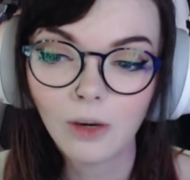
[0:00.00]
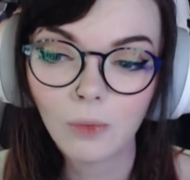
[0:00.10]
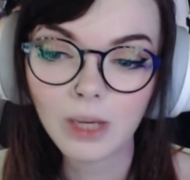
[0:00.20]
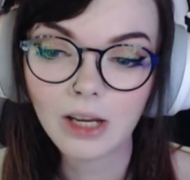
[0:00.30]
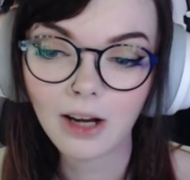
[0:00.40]

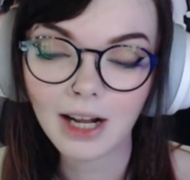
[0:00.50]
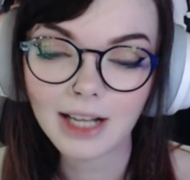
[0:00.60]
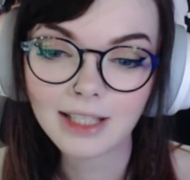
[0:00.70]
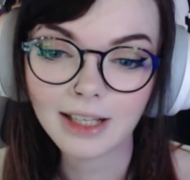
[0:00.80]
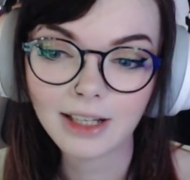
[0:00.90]
We got
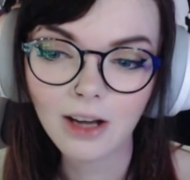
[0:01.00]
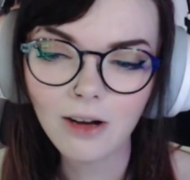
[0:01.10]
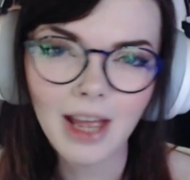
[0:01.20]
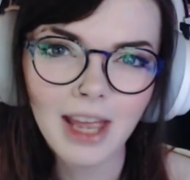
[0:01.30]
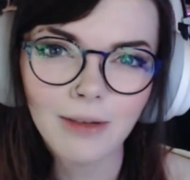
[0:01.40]
asked, like,
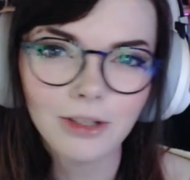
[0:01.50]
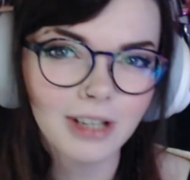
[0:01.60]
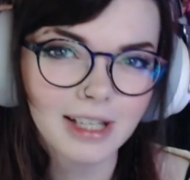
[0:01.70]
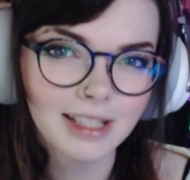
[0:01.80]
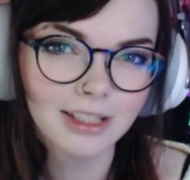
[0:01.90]
oh, hey, would you
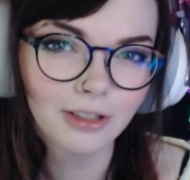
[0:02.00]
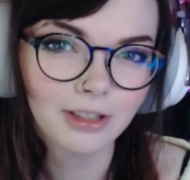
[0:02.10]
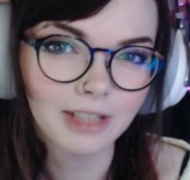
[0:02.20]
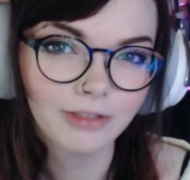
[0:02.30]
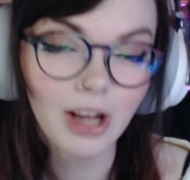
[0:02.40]
guys like to do an
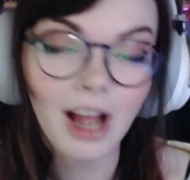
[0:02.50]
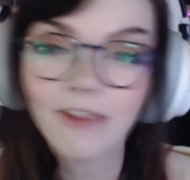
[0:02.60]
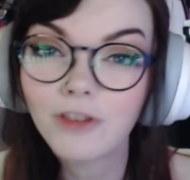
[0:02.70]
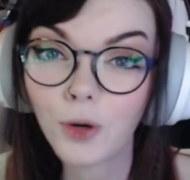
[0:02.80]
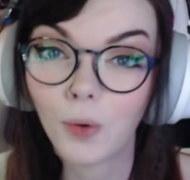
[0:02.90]
interview? I
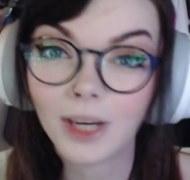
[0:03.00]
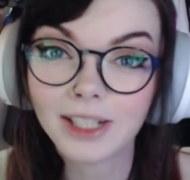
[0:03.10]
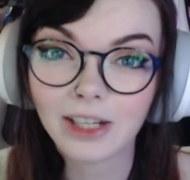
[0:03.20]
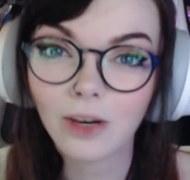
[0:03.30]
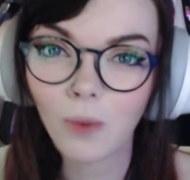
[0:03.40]
have no
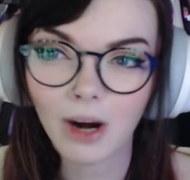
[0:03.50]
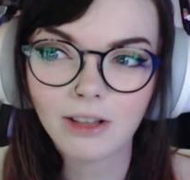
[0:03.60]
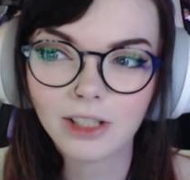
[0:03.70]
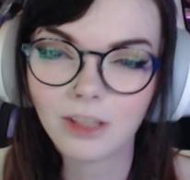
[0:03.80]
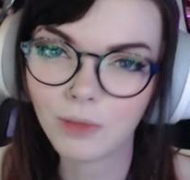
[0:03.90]
idea where
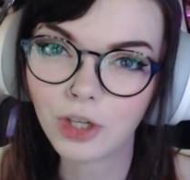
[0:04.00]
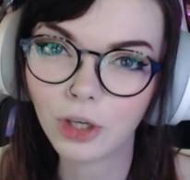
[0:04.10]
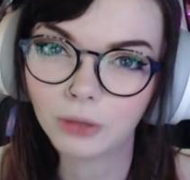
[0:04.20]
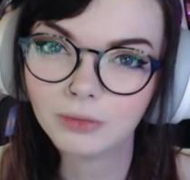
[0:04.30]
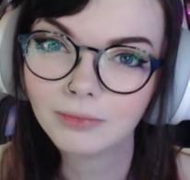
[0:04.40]
it's going to be
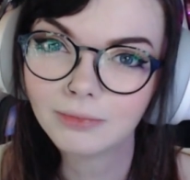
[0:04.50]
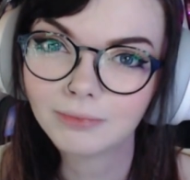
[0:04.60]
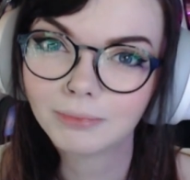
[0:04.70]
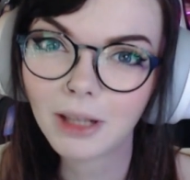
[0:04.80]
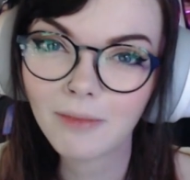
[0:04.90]
shown,
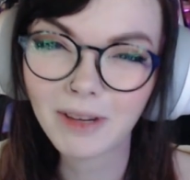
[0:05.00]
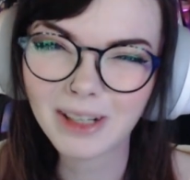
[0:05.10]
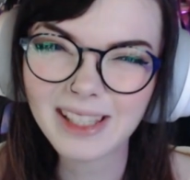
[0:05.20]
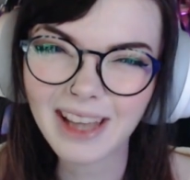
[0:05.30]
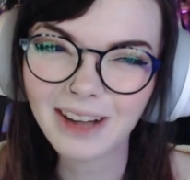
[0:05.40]
but I'm
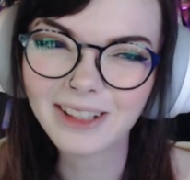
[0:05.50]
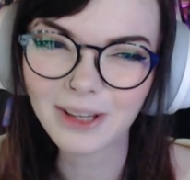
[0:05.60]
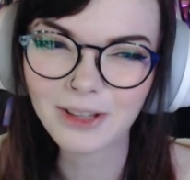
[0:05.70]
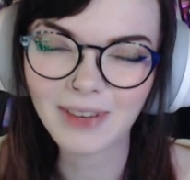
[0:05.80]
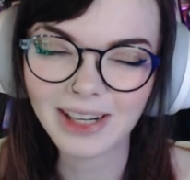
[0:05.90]
very scared because
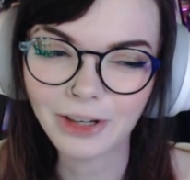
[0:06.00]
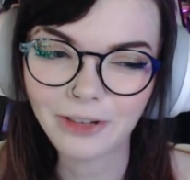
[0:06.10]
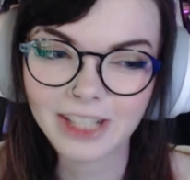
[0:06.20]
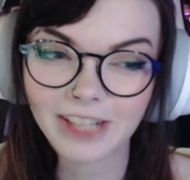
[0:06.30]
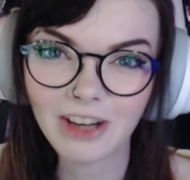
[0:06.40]
I was very
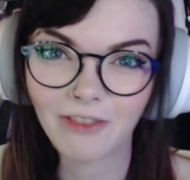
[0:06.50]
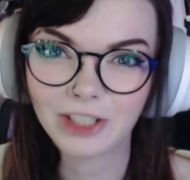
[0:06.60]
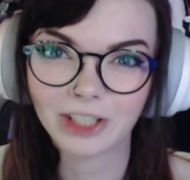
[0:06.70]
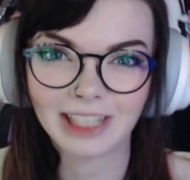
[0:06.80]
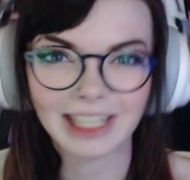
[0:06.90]
nervous. I've never
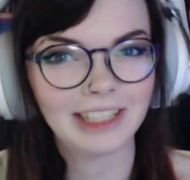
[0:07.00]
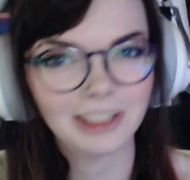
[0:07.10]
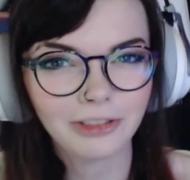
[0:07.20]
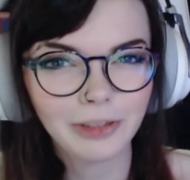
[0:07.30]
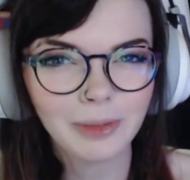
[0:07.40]
done, like, an
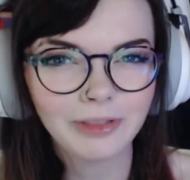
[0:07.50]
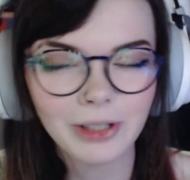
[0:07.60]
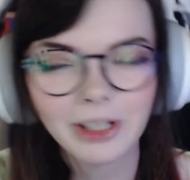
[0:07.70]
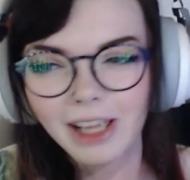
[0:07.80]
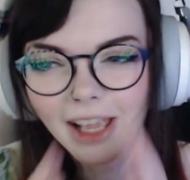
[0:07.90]
interview
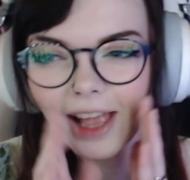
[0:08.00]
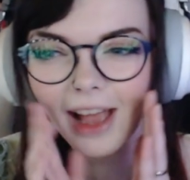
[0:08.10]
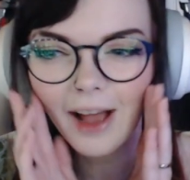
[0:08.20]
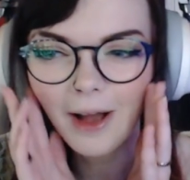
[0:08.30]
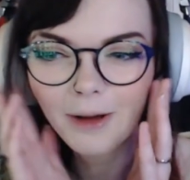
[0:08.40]
before.
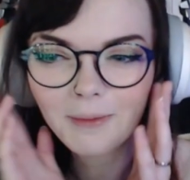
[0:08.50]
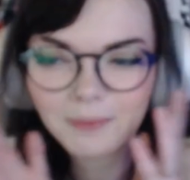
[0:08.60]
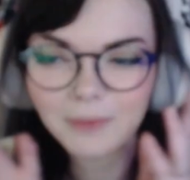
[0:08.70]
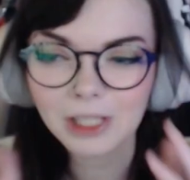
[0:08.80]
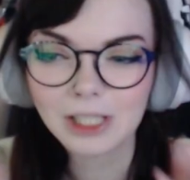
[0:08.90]

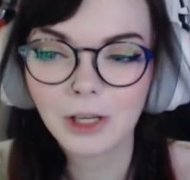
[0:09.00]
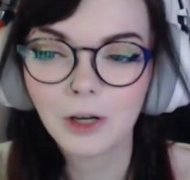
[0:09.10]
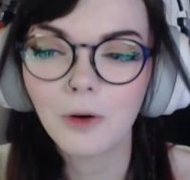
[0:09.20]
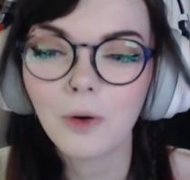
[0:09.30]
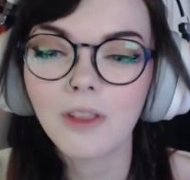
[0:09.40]
So